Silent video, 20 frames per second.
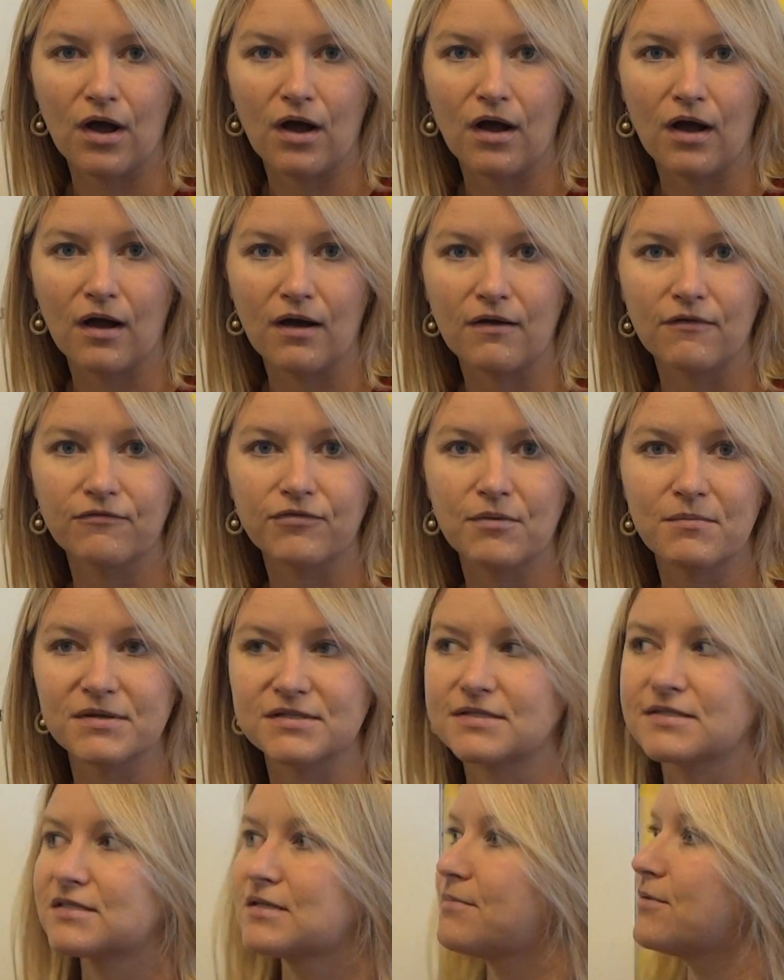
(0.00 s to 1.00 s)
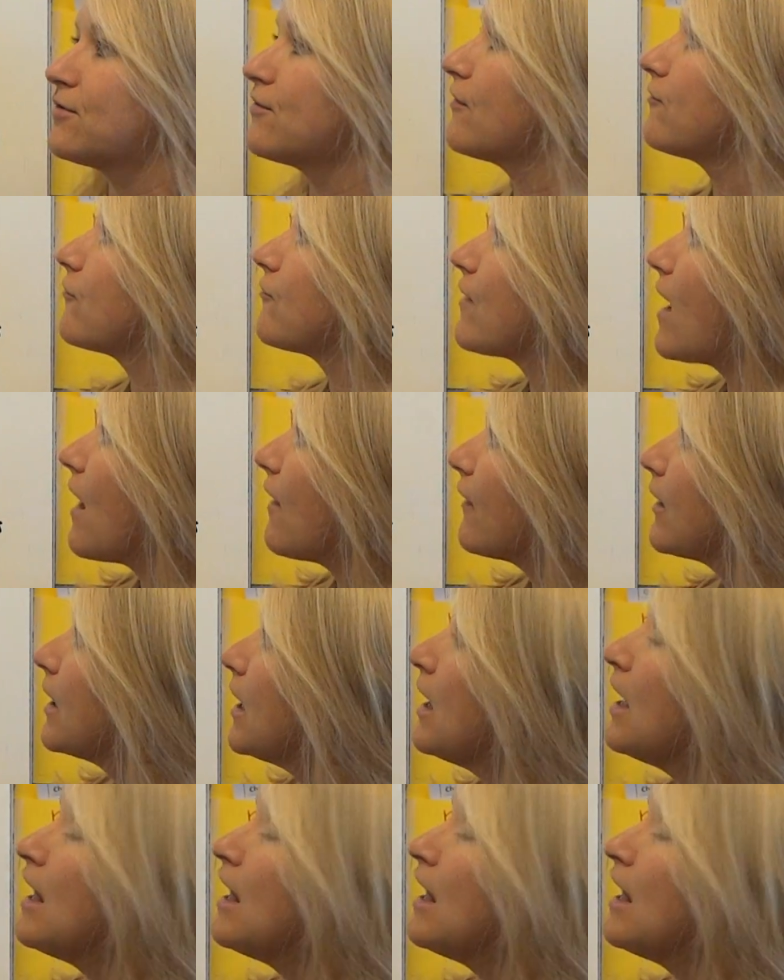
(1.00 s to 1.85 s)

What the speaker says: of the Mississippi River Valley.